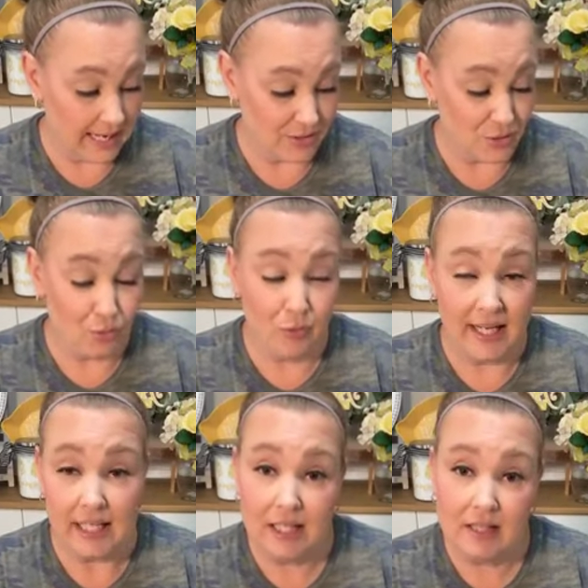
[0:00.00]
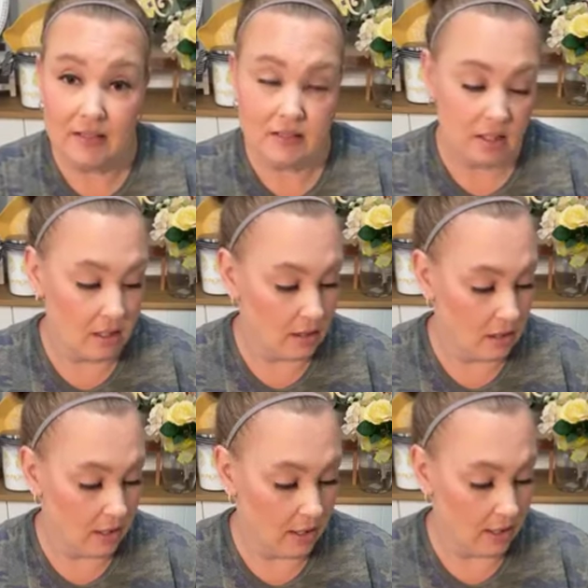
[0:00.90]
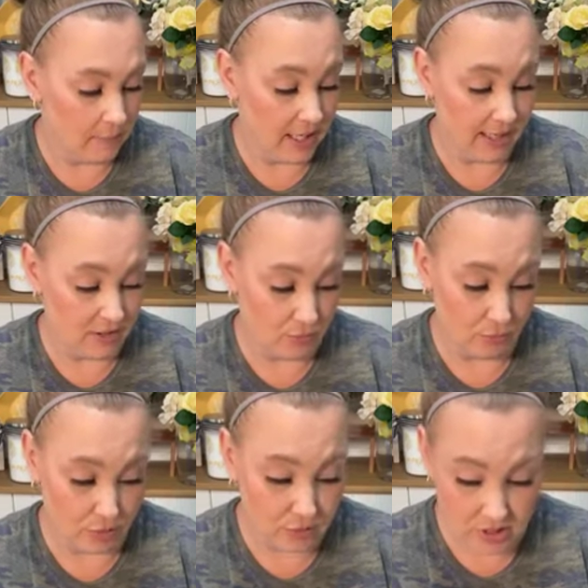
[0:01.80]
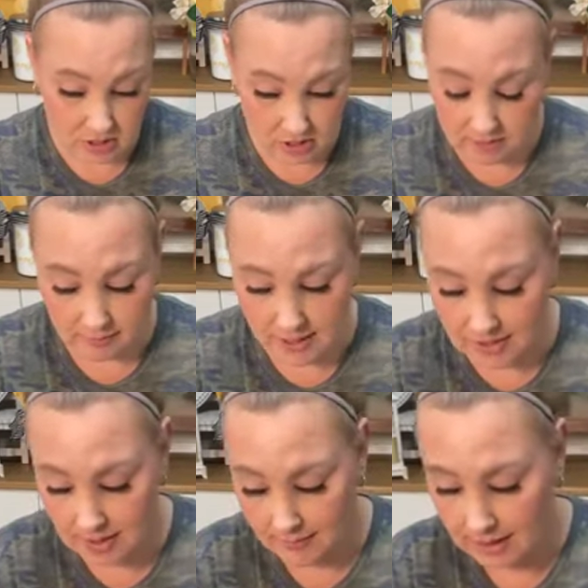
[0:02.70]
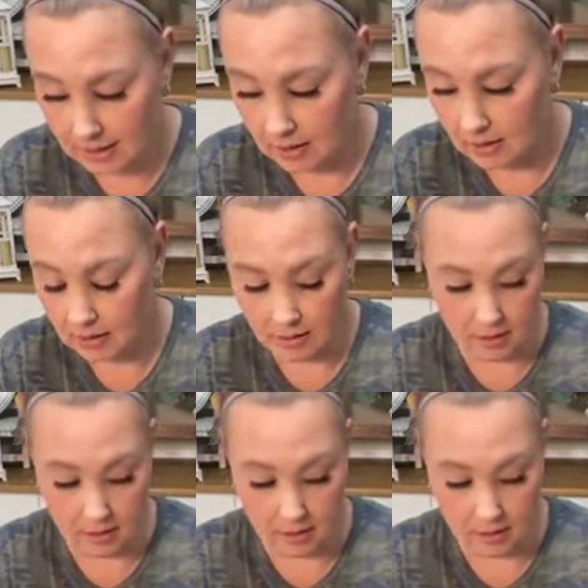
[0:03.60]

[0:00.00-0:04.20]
gastritis and erosion of my stomach.